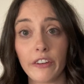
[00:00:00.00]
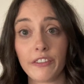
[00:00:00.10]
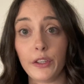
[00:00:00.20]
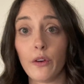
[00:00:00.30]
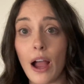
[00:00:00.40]

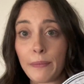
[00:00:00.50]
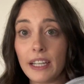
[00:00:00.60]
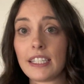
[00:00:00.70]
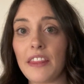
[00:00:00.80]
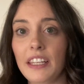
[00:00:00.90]
review, I'm
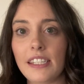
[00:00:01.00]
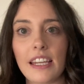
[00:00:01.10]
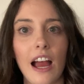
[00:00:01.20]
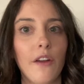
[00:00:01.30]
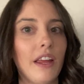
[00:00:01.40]
gonna set these
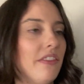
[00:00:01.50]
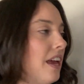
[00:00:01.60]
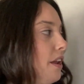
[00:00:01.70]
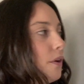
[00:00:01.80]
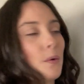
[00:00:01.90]
down and
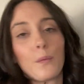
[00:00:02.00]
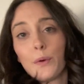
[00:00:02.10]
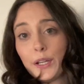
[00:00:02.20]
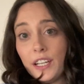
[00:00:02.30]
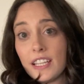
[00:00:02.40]
then
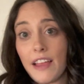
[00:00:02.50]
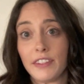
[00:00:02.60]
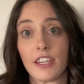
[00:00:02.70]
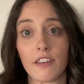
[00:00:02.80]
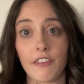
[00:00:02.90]
we're gonna dive
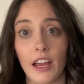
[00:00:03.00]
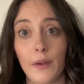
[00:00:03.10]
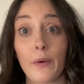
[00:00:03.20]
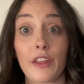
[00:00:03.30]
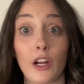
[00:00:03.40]
into the
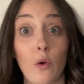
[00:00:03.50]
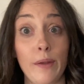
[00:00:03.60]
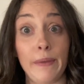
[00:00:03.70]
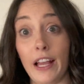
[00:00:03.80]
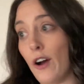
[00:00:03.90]
fun with our
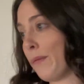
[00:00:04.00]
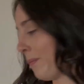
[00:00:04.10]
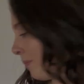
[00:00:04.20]
coin bingo.